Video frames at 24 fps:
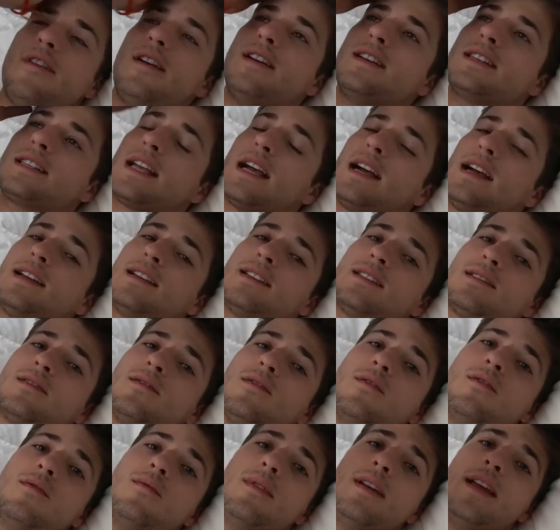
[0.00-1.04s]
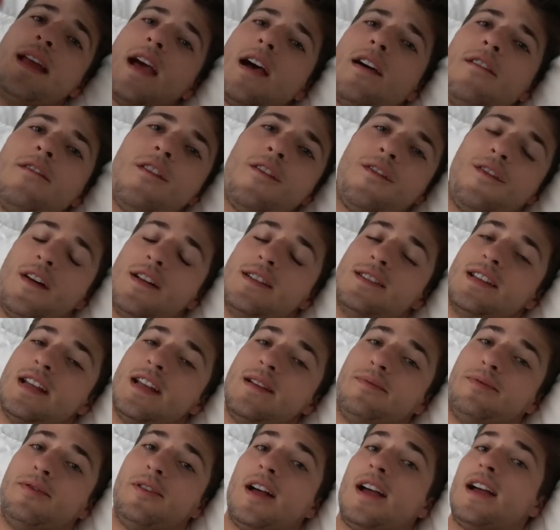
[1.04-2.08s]
Anyways, guys, we have a fun
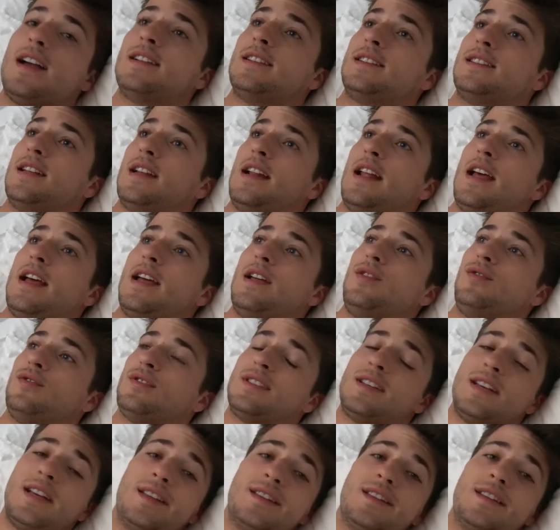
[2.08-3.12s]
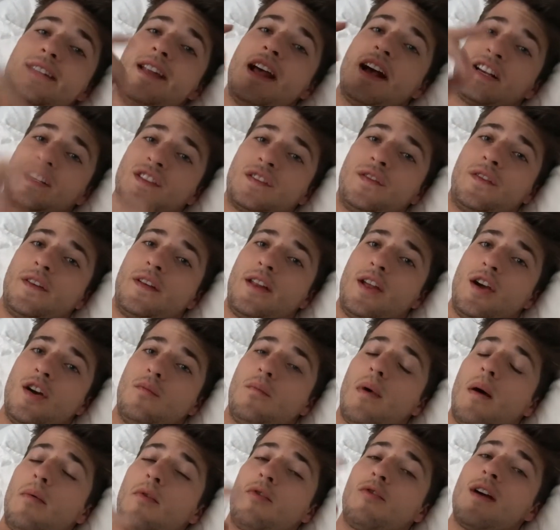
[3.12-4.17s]
day planned today. You'll see in the next video,
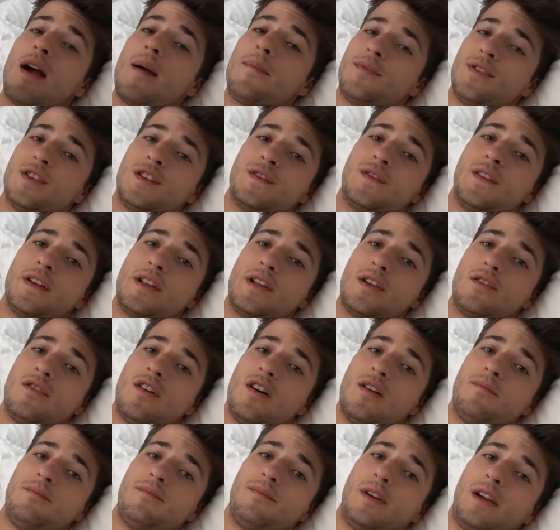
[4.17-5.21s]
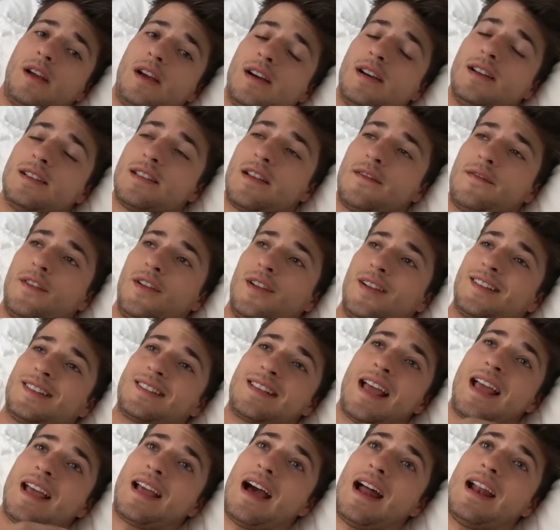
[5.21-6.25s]
but I'm gonna wrap this video up because I feel like it's
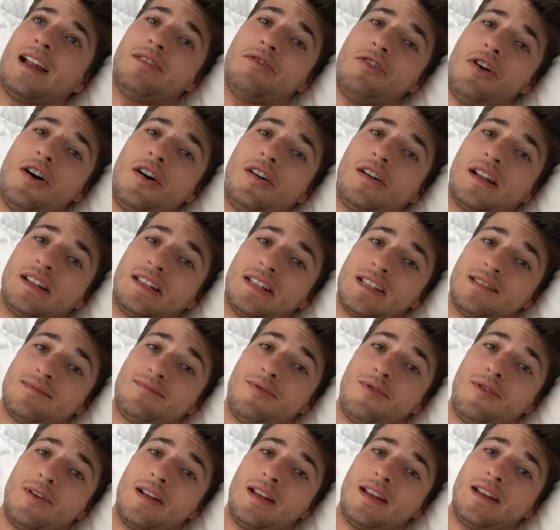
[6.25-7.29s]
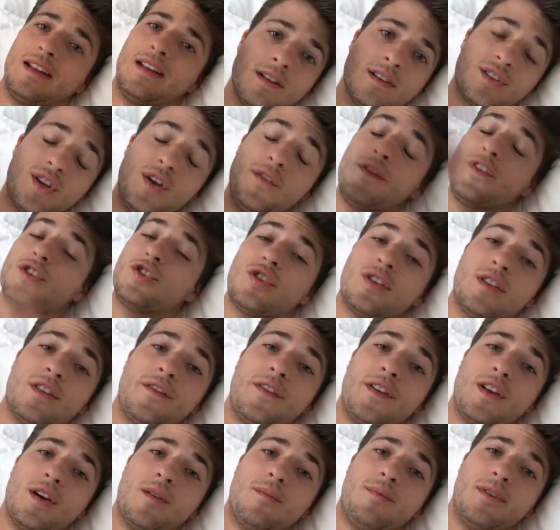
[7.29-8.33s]
getting kind of long at this point. So if you enjoyed the
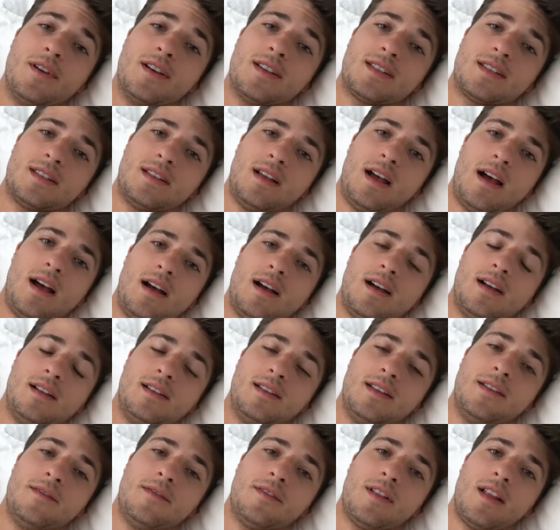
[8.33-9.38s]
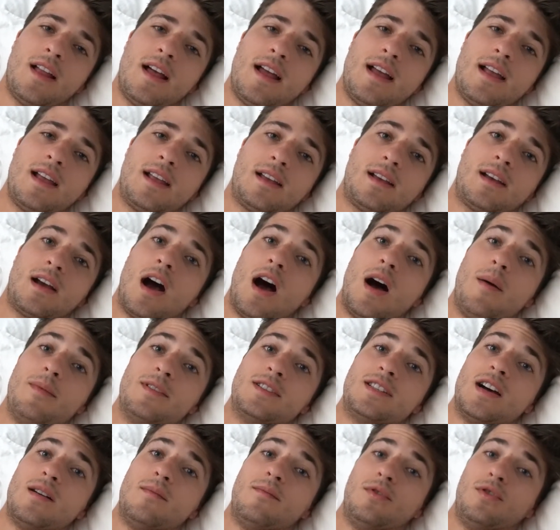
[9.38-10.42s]
video, please leave a like,
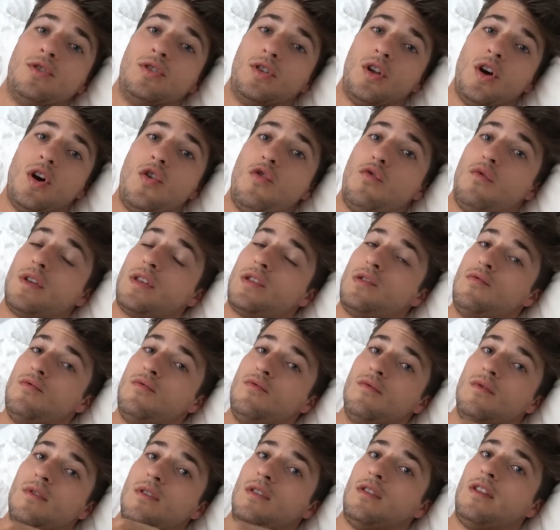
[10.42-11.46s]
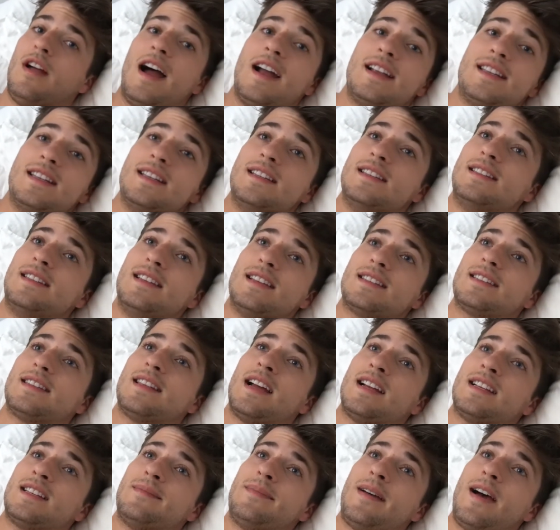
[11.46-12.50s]
comment down below what you liked and
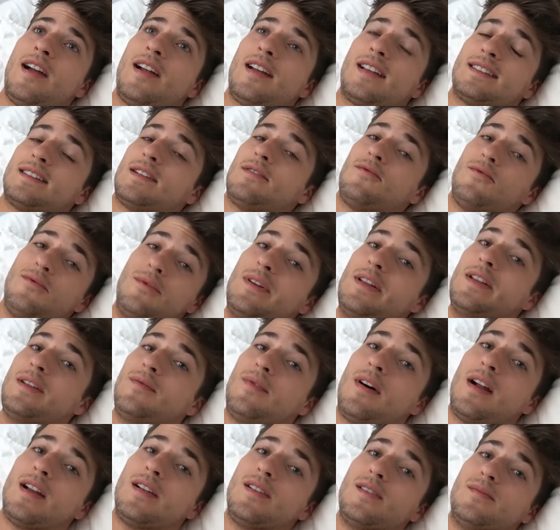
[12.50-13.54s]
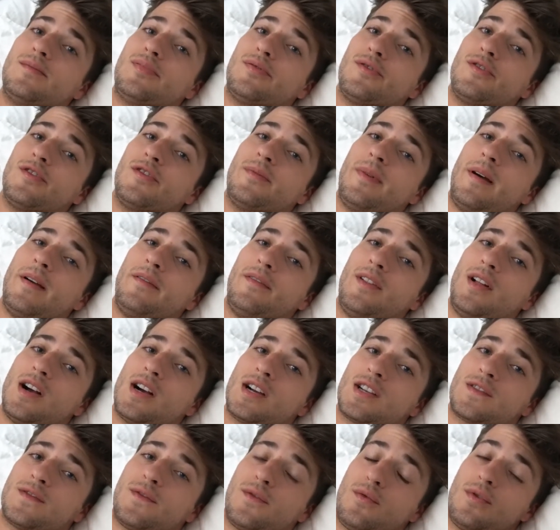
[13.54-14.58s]
disliked about it, because I really want to improve my
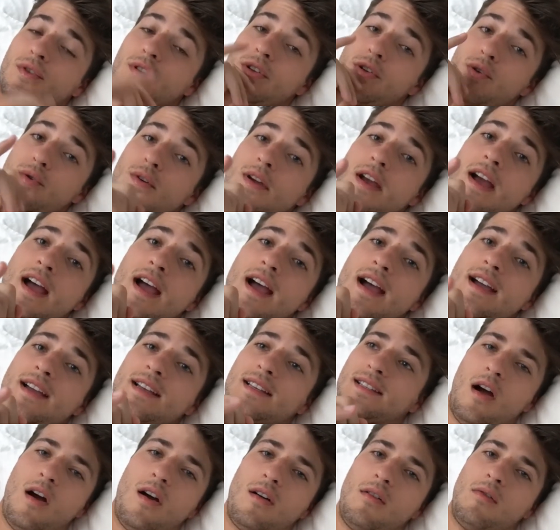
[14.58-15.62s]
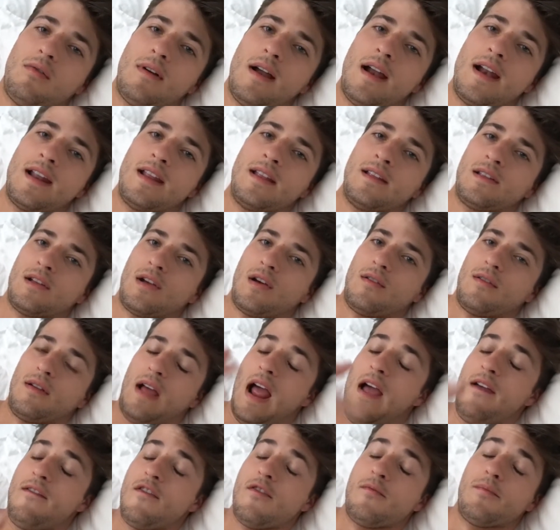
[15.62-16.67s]
vlogs for you guys. Already, you know,
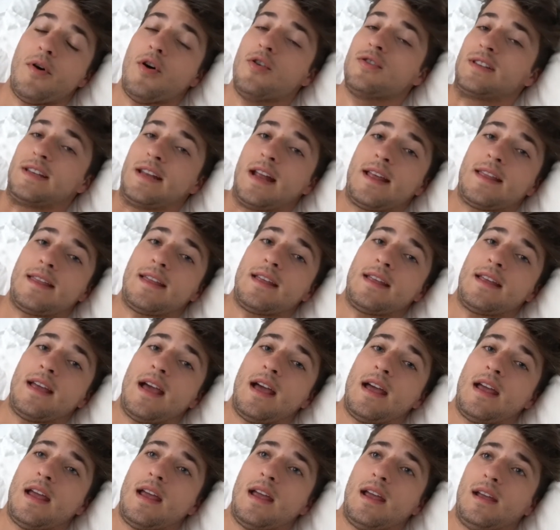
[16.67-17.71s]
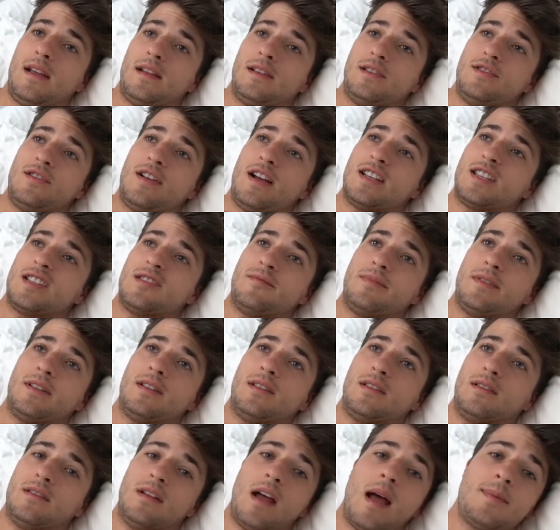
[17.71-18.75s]
I haven't even posted anything yet, and you guys have
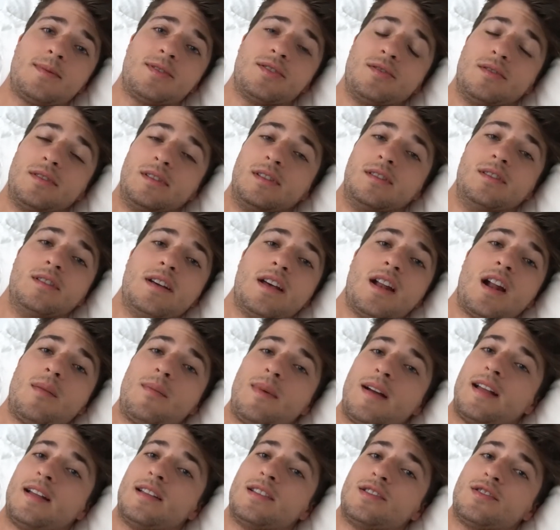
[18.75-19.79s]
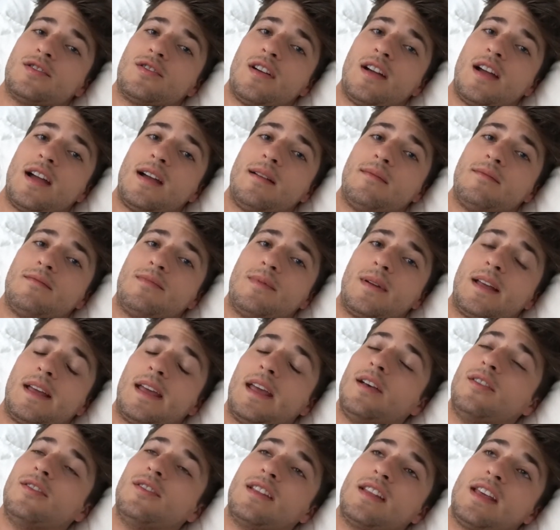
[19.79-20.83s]
been absolutely lit on my Instagram, been
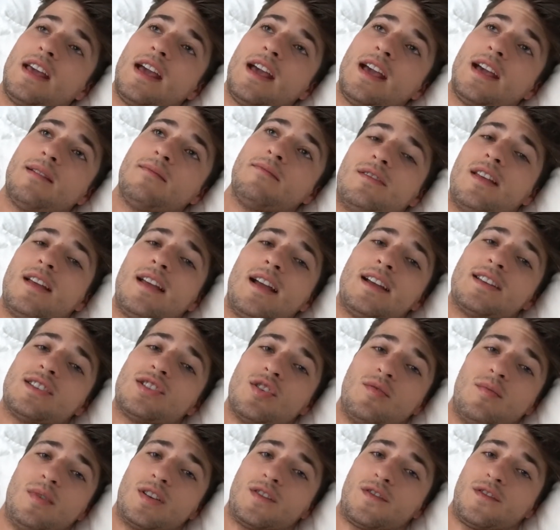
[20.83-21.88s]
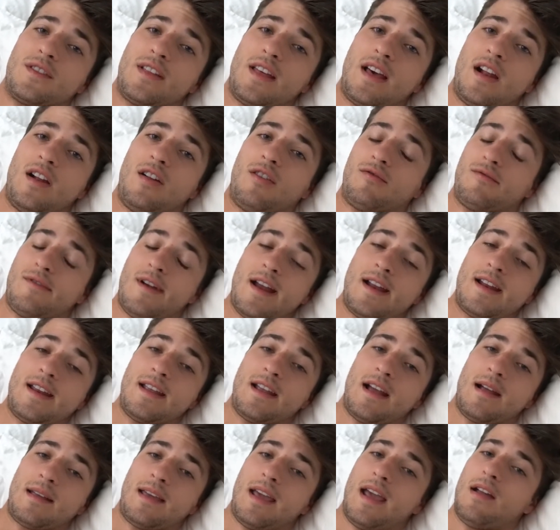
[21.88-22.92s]
killing the game. Thank you guys so much for that
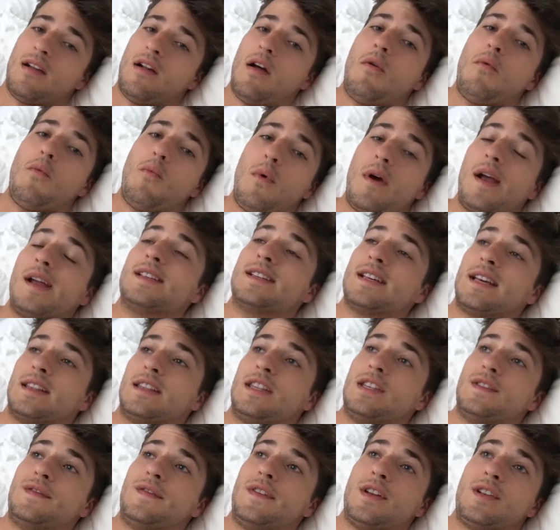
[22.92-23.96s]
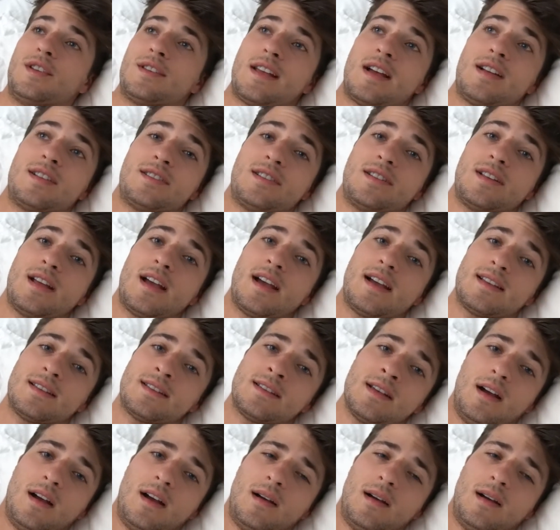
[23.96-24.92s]
already. I cannot wait to get these videos out to you guys,